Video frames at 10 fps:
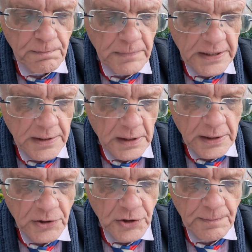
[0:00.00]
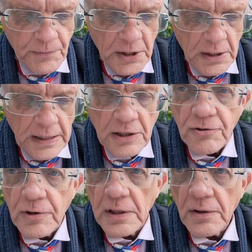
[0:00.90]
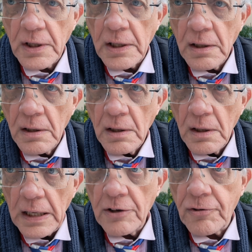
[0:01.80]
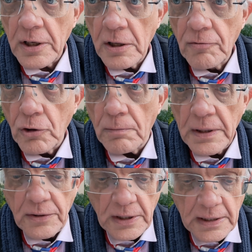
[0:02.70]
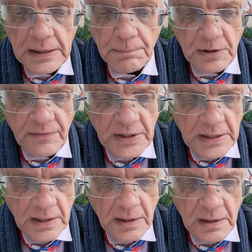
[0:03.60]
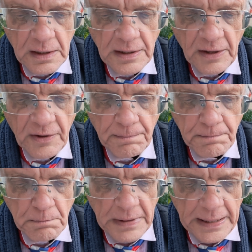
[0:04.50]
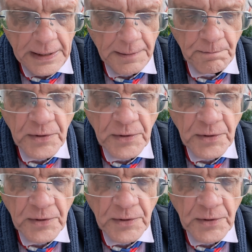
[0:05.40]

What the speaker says: midnight, entering her room in the company of another man.